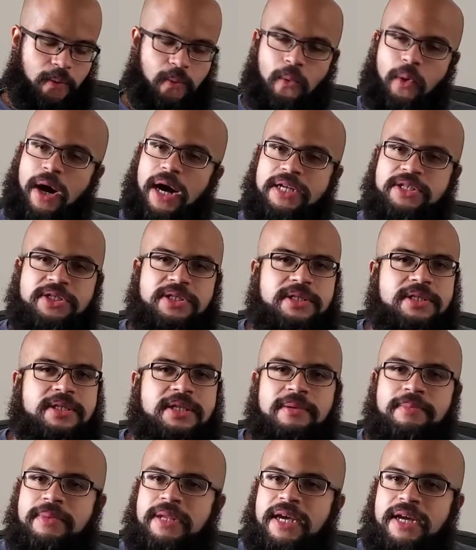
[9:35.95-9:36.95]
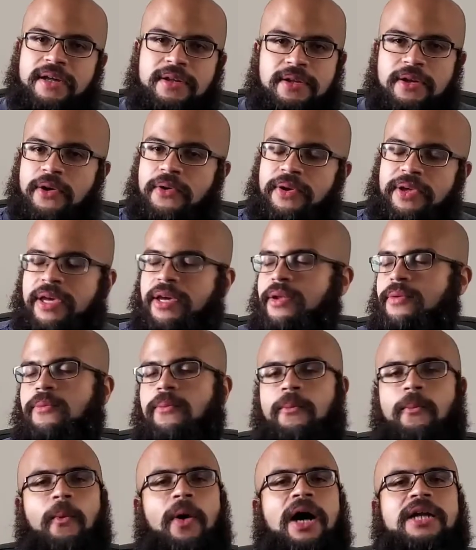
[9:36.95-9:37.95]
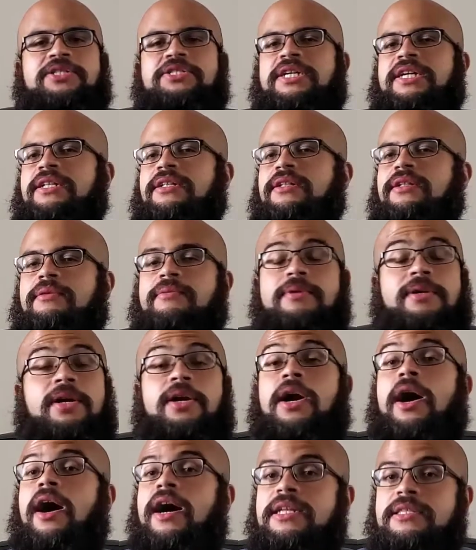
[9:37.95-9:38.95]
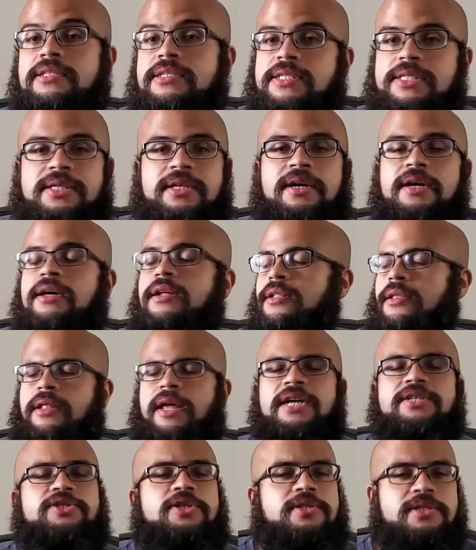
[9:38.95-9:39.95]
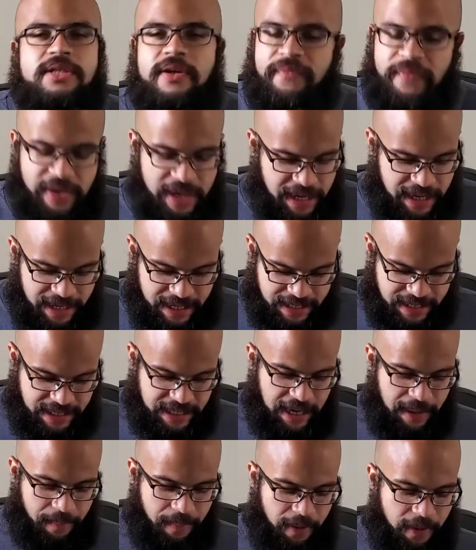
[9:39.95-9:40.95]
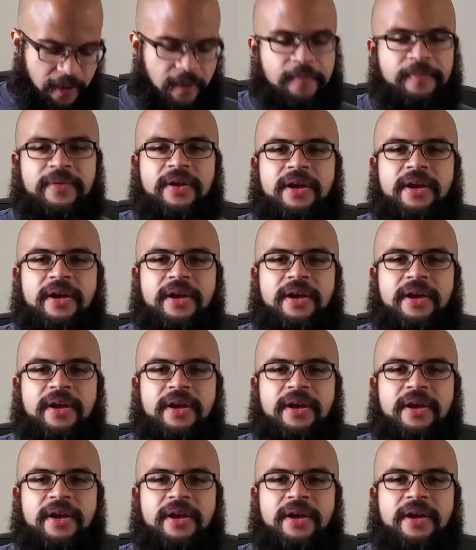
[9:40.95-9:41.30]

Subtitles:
watching some Nickelodeon, watching Guts, Legends of the Hidden Temple,